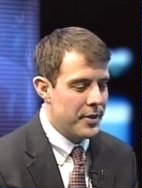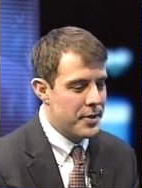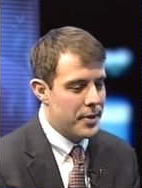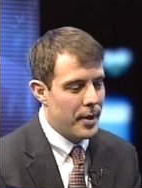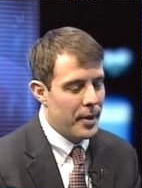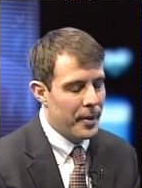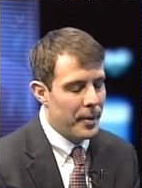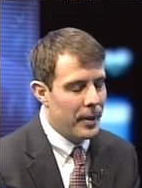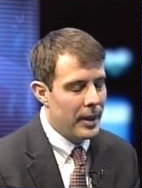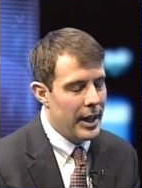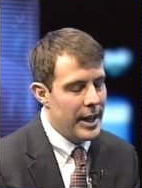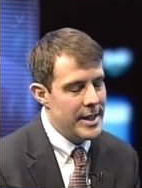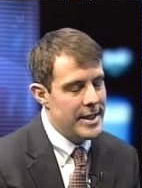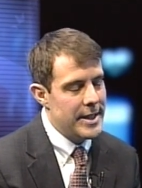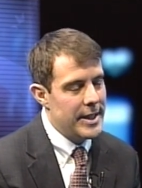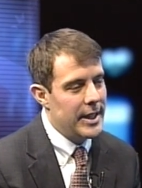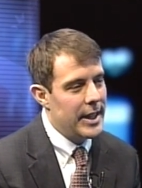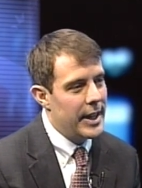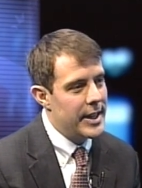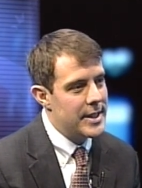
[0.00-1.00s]
So I
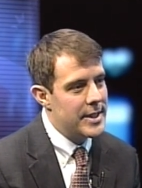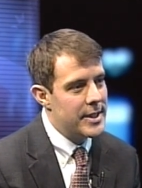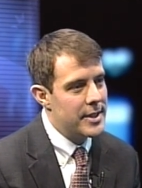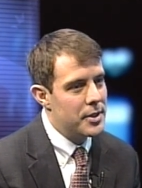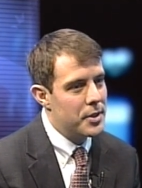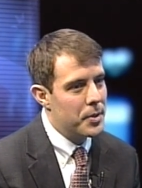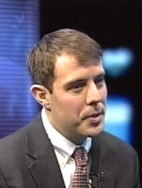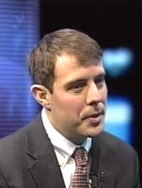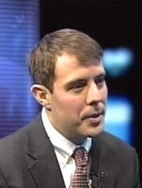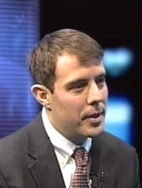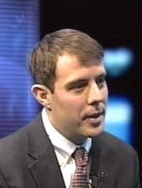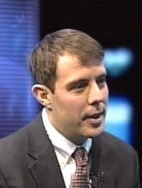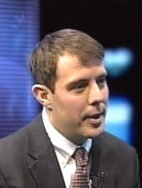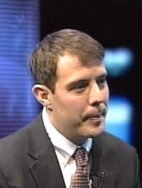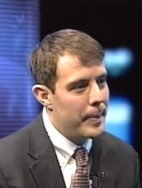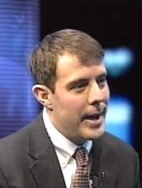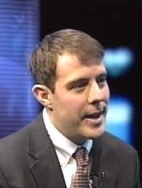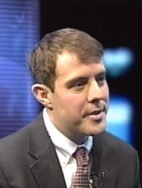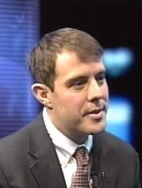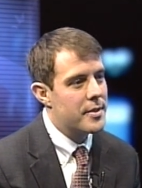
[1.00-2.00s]
did do a
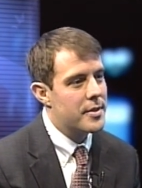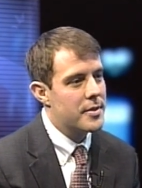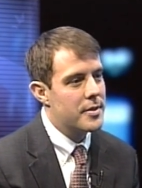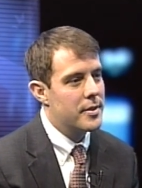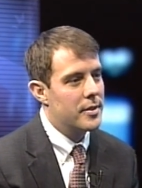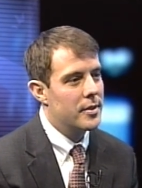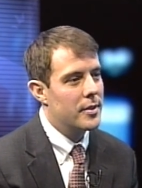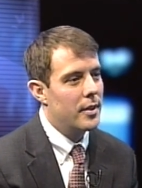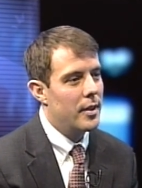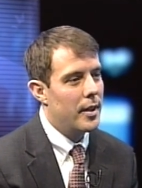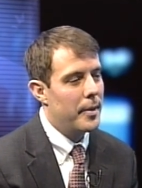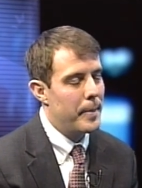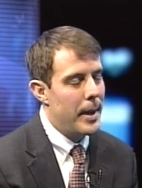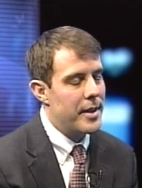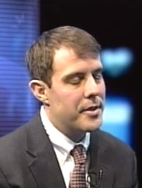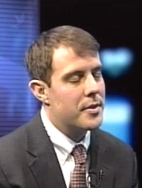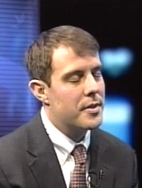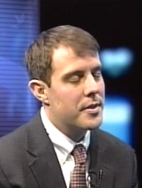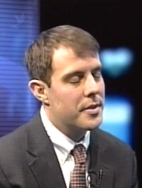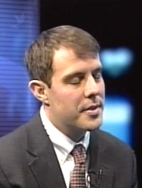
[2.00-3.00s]
master's
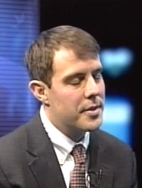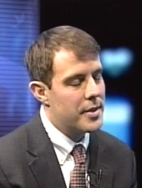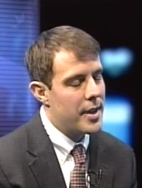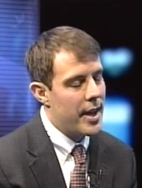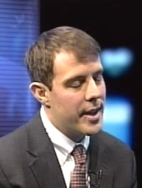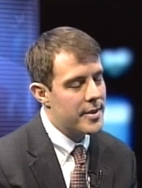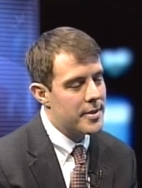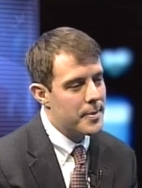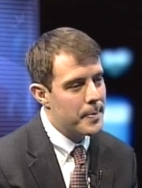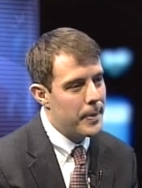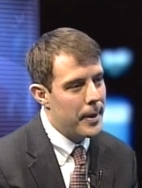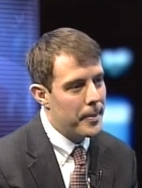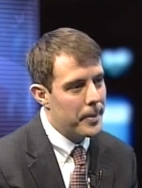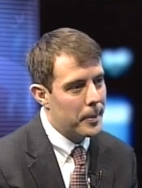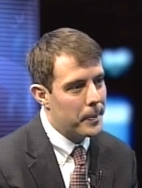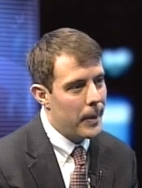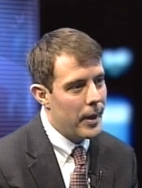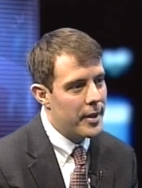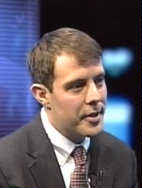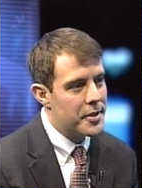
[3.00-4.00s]
of science in
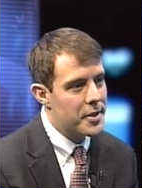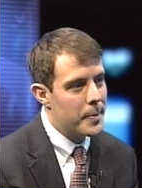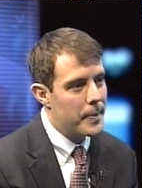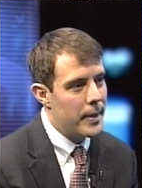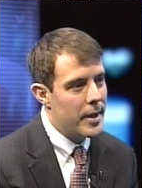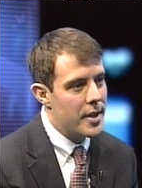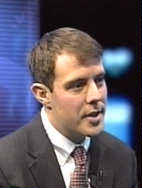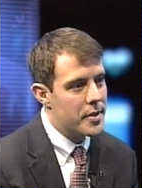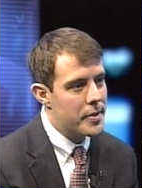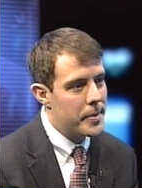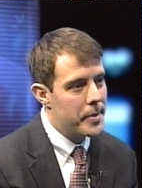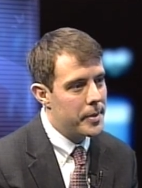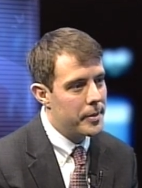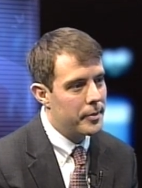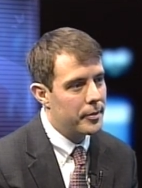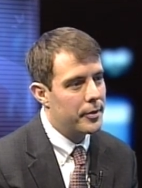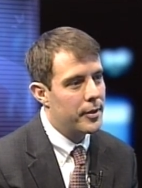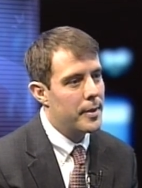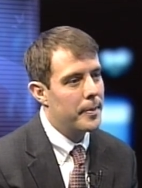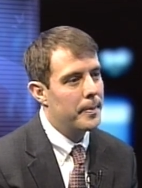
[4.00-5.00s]
public policy management
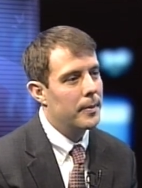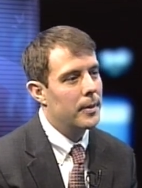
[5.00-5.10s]
from